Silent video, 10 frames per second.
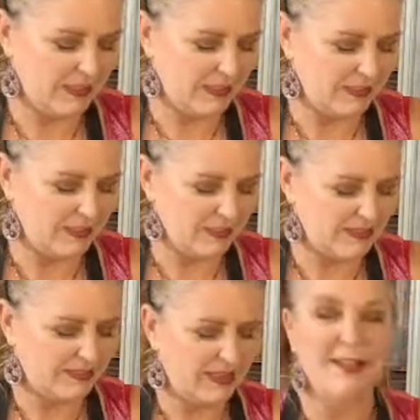heat
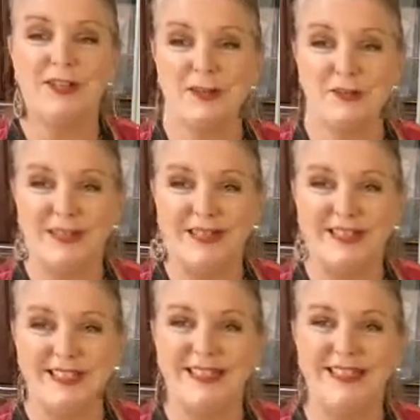and
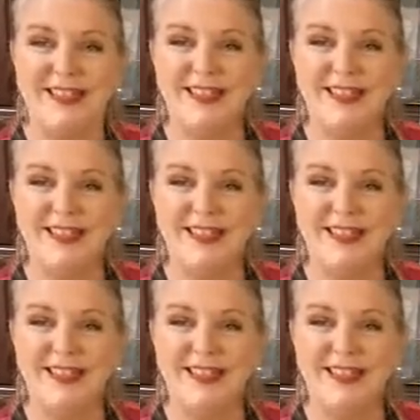humidity